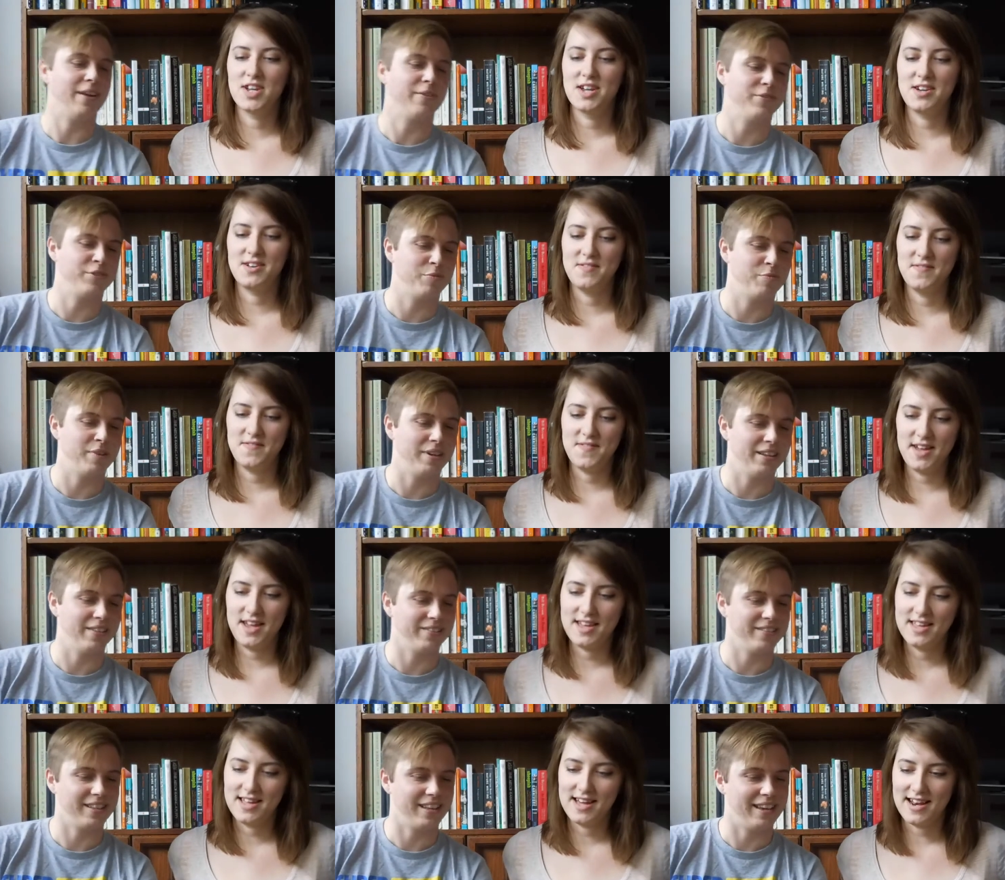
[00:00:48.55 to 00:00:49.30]
Speaker 1: I wish I could
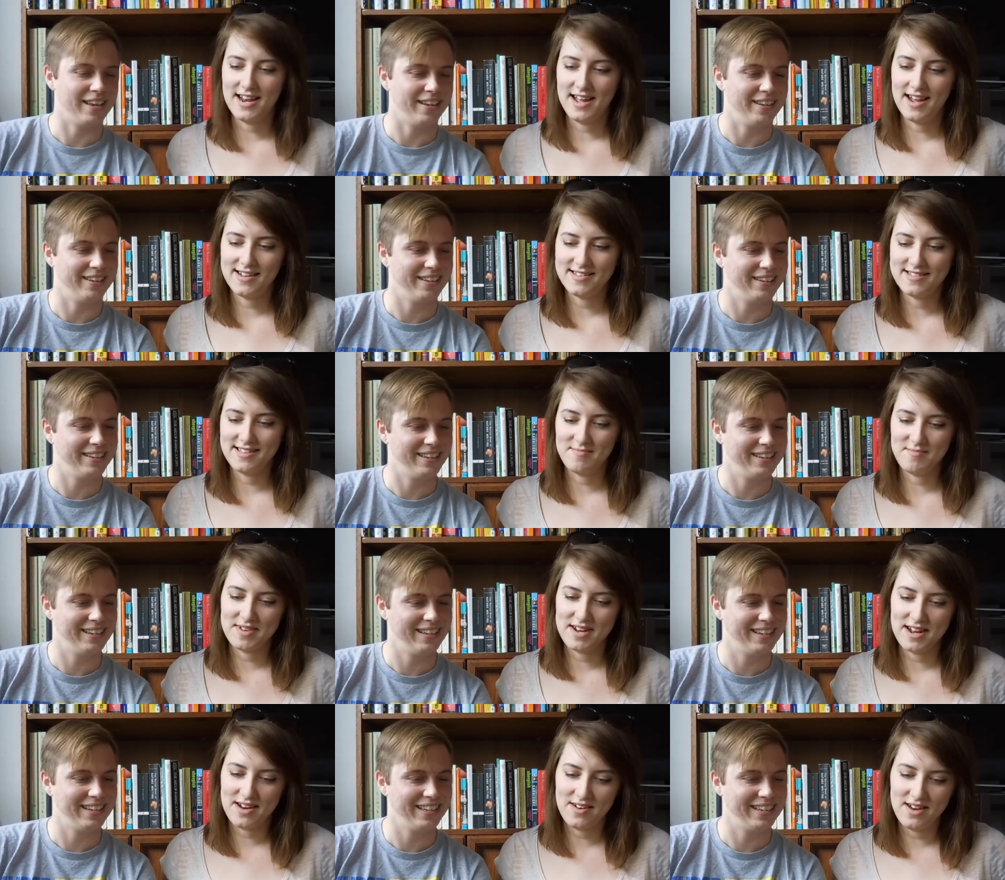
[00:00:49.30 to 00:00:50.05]
fake that
Speaker 2: accent,
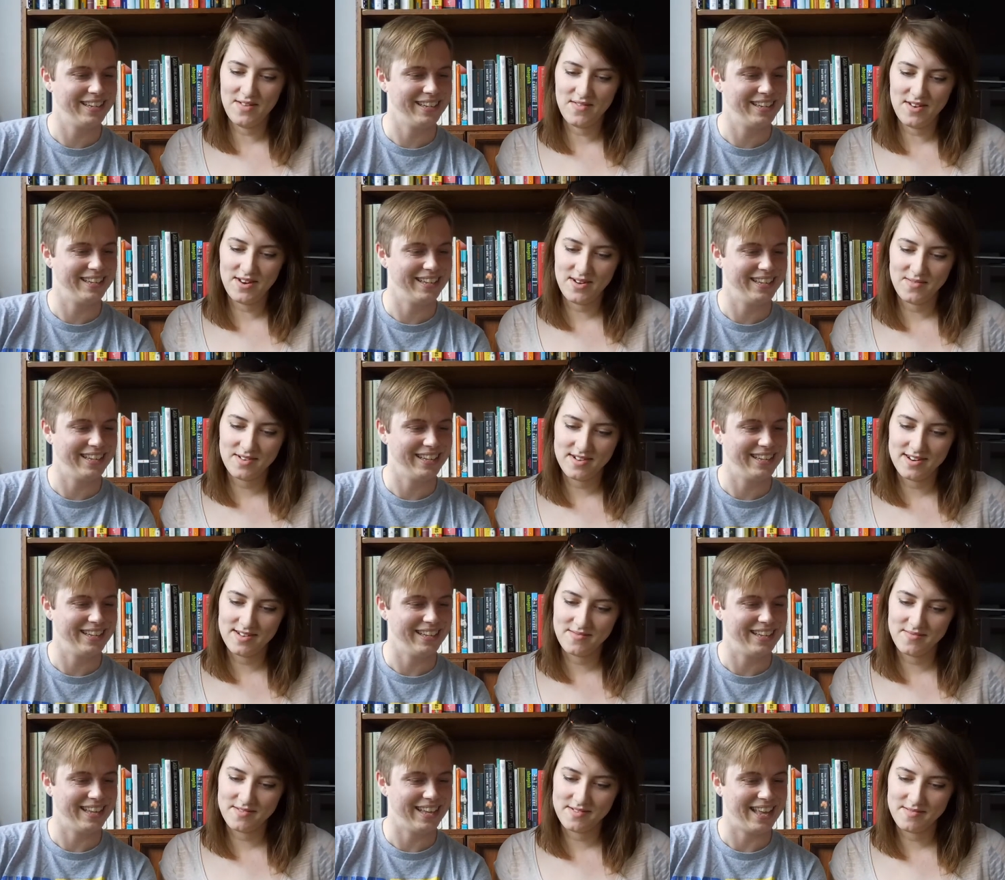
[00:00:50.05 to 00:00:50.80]
but I don't even know what
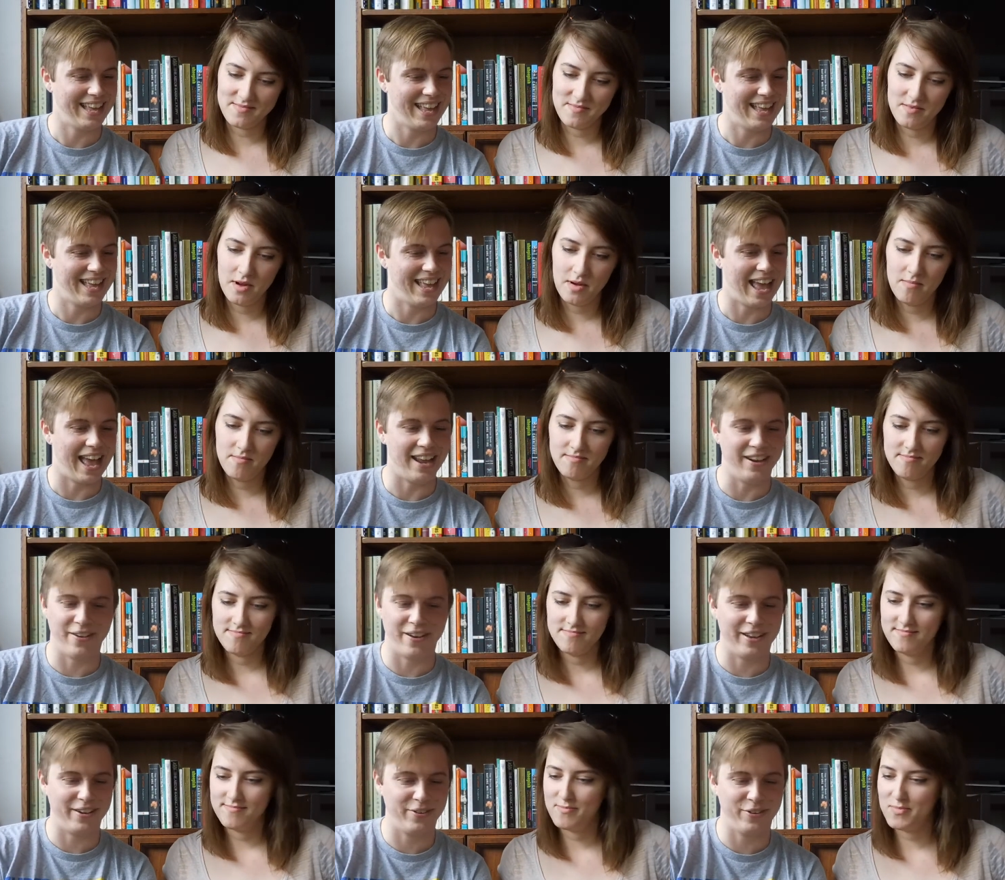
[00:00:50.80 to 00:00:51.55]
it would
Speaker 1: I
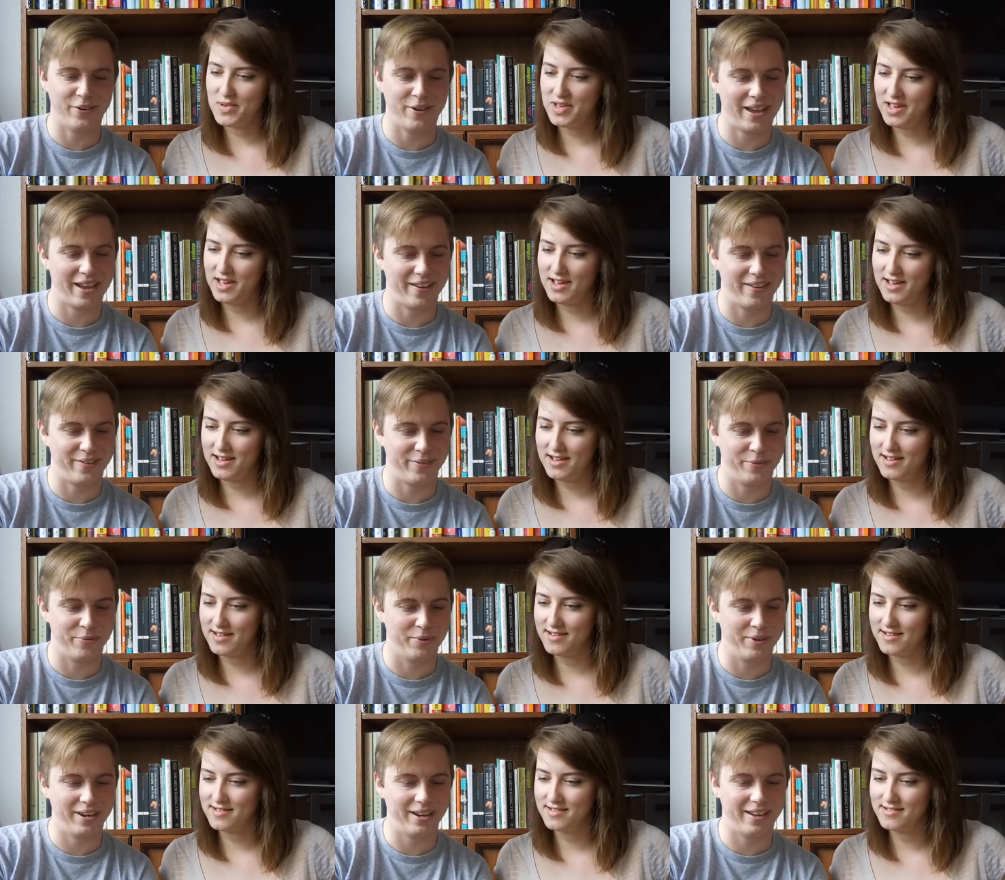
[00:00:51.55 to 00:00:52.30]
know, I don't be. know how
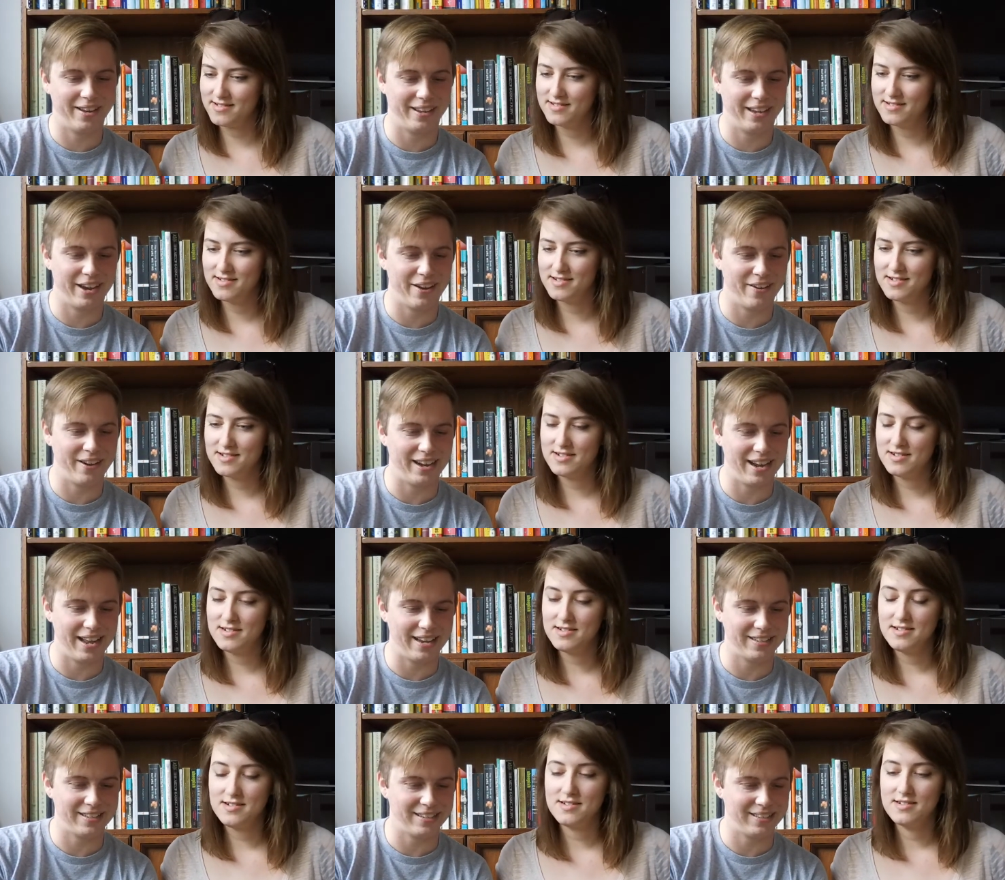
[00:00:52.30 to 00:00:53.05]
what a Hungarian
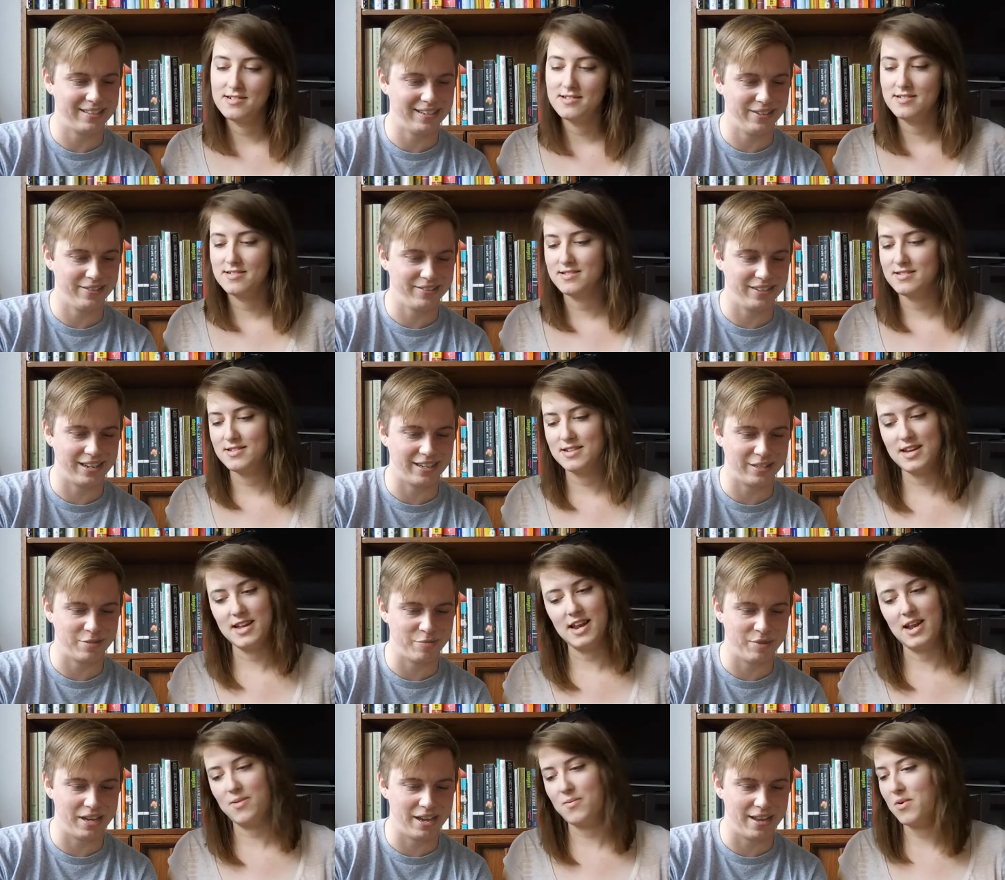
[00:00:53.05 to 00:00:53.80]
accent sounds like.
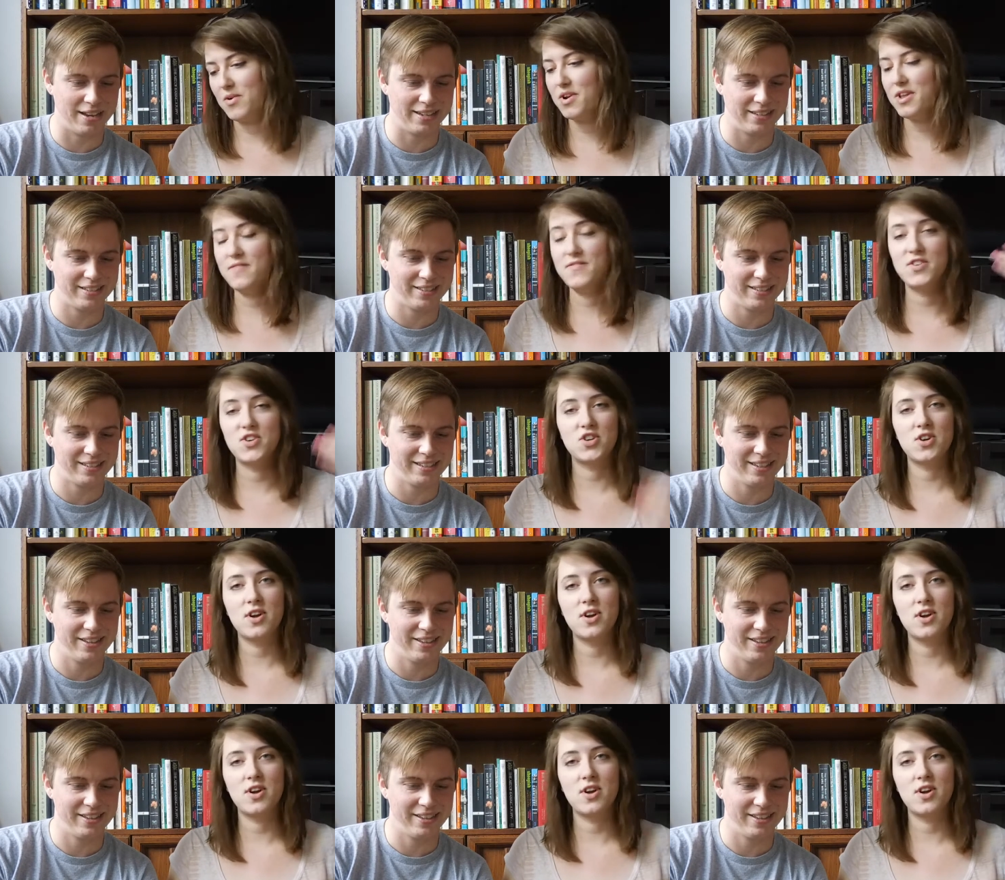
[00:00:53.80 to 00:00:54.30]
And I honest. won't even